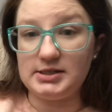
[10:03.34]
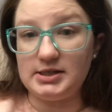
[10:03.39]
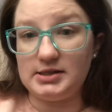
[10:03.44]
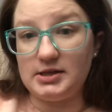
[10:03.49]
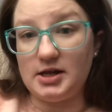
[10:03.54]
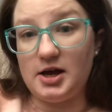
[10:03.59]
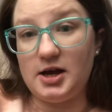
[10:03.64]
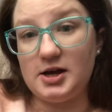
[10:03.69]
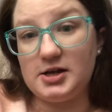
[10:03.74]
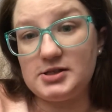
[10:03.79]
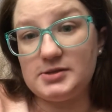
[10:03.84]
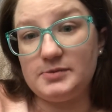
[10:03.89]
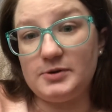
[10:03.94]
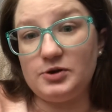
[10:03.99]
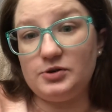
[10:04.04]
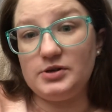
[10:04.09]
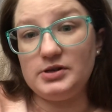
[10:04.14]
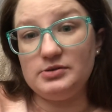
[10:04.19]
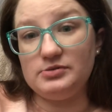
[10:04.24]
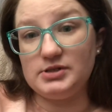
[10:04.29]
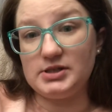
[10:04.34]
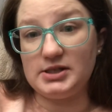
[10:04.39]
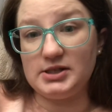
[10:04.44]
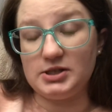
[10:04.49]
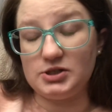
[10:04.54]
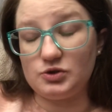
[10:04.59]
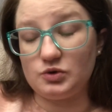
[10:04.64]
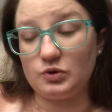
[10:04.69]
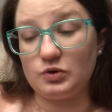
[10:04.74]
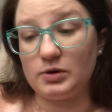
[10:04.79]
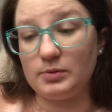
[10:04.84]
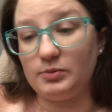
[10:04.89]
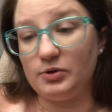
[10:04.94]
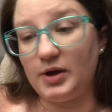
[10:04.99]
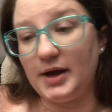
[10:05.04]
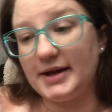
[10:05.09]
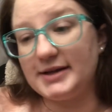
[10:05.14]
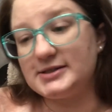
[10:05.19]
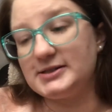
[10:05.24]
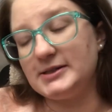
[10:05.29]
in the hospital. He was in this horrible
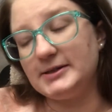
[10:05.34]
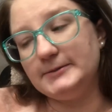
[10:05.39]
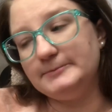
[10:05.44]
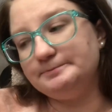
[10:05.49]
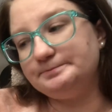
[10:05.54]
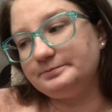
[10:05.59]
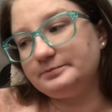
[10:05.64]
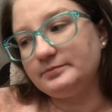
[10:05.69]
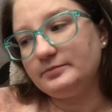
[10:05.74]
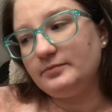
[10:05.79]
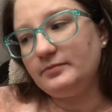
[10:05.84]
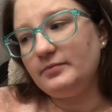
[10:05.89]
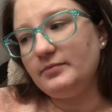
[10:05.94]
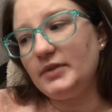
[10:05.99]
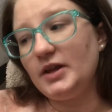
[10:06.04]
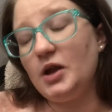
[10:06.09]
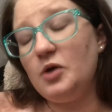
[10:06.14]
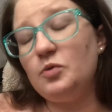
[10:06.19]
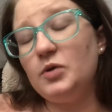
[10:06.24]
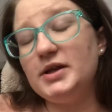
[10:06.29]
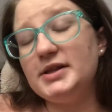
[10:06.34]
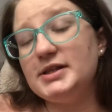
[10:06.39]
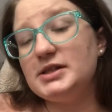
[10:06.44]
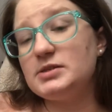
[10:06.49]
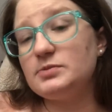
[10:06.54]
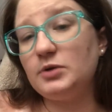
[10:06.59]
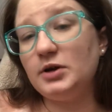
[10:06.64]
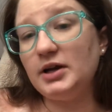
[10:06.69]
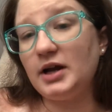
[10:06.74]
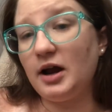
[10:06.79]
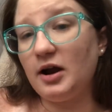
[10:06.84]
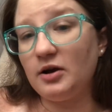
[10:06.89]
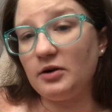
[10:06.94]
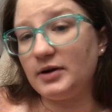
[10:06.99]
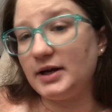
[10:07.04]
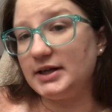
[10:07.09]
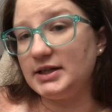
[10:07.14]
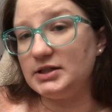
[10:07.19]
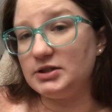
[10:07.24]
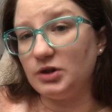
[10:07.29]
accident. Well, at this point, I
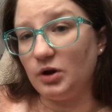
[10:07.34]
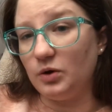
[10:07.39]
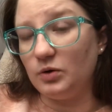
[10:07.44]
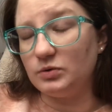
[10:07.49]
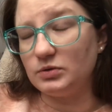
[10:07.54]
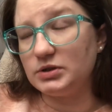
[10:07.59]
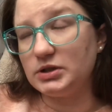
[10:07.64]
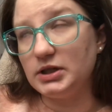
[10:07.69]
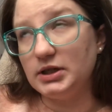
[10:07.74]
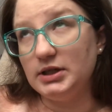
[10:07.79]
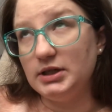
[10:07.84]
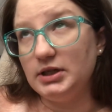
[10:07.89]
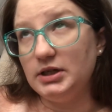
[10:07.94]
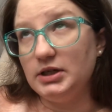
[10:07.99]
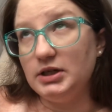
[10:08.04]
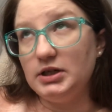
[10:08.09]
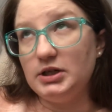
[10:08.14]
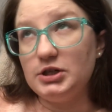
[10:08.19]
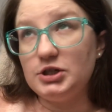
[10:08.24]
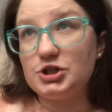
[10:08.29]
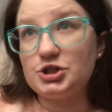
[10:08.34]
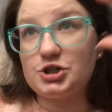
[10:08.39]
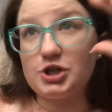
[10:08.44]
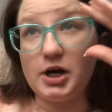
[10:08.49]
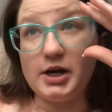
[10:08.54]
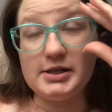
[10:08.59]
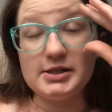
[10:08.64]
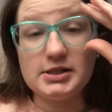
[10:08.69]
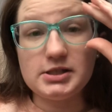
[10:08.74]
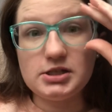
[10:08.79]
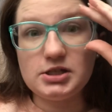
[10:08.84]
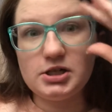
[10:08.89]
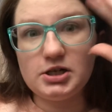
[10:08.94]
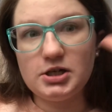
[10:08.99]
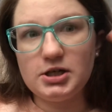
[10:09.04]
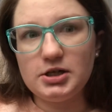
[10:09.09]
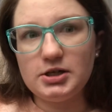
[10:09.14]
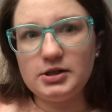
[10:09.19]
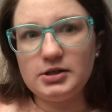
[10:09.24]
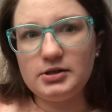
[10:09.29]
already don't trust
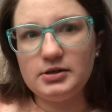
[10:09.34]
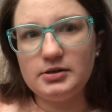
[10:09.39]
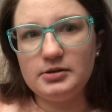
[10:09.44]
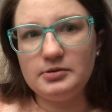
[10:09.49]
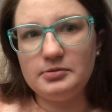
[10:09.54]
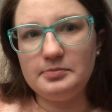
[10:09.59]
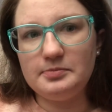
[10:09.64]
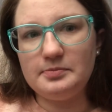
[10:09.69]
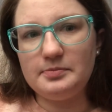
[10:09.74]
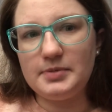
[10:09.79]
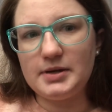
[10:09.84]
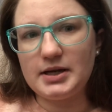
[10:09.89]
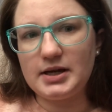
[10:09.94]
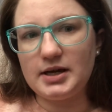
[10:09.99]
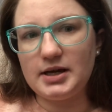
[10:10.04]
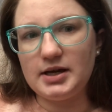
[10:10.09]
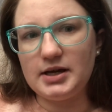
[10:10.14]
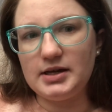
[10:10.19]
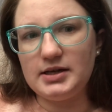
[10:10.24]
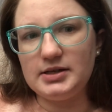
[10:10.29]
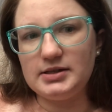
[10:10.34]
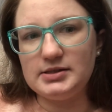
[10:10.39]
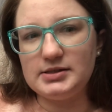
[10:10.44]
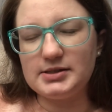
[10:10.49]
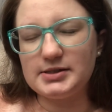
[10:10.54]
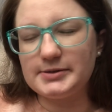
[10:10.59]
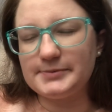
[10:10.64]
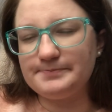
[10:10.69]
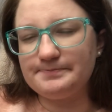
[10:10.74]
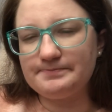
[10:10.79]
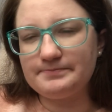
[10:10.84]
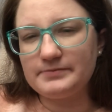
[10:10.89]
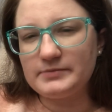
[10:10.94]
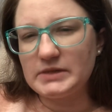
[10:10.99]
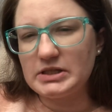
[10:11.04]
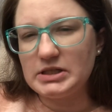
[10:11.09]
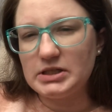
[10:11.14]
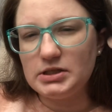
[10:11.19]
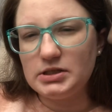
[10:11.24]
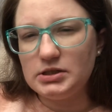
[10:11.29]
her because
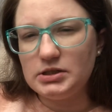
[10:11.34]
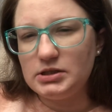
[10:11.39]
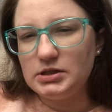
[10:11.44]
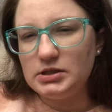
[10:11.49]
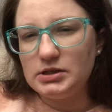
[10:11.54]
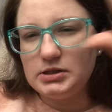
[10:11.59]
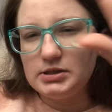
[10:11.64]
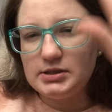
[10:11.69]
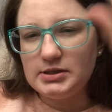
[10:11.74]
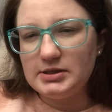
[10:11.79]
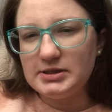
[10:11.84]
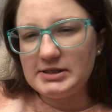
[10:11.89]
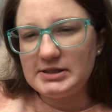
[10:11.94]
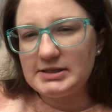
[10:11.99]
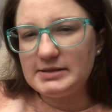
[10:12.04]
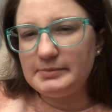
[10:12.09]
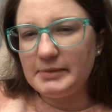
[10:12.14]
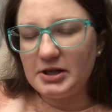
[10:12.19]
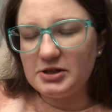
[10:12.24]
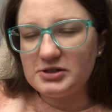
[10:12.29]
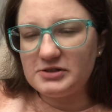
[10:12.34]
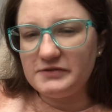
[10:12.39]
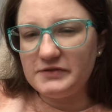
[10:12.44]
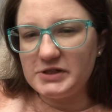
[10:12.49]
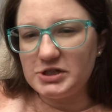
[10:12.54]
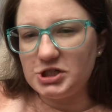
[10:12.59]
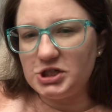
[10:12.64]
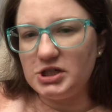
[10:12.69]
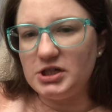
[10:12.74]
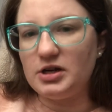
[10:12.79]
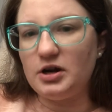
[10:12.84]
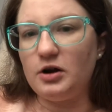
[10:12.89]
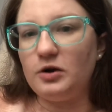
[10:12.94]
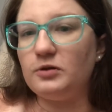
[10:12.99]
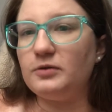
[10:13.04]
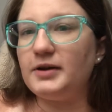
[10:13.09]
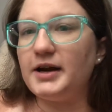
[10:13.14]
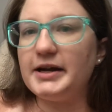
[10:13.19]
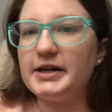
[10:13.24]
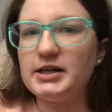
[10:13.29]
it smells fishy
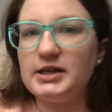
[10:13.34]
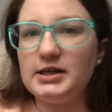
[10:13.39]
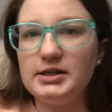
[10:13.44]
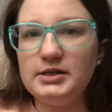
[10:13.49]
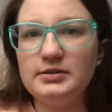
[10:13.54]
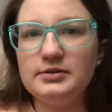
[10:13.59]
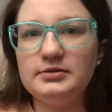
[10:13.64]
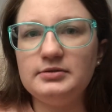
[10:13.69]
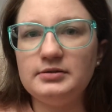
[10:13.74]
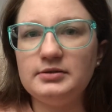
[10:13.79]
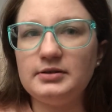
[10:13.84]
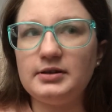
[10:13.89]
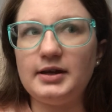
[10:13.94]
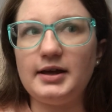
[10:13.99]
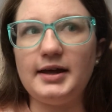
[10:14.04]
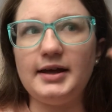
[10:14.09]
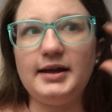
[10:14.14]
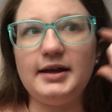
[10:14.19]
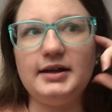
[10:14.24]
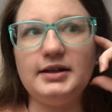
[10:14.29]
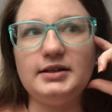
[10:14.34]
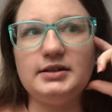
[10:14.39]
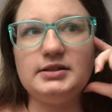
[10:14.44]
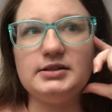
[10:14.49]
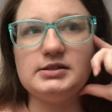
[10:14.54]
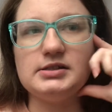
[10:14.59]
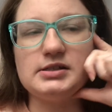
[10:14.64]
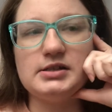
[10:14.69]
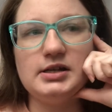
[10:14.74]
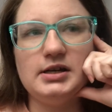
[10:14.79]
already. And